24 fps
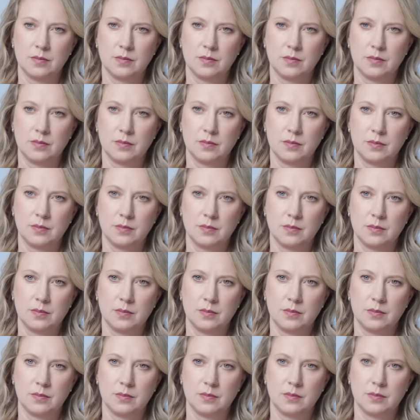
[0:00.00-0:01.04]

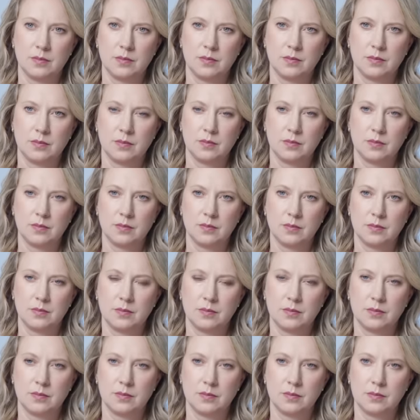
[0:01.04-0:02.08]

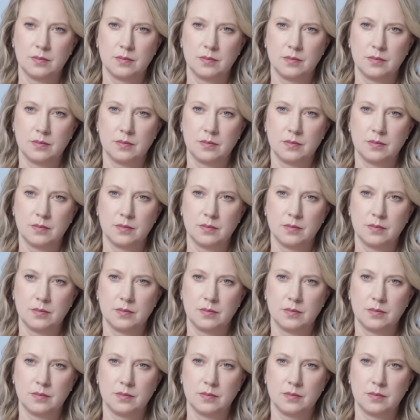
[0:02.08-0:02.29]
The person shown says nothing.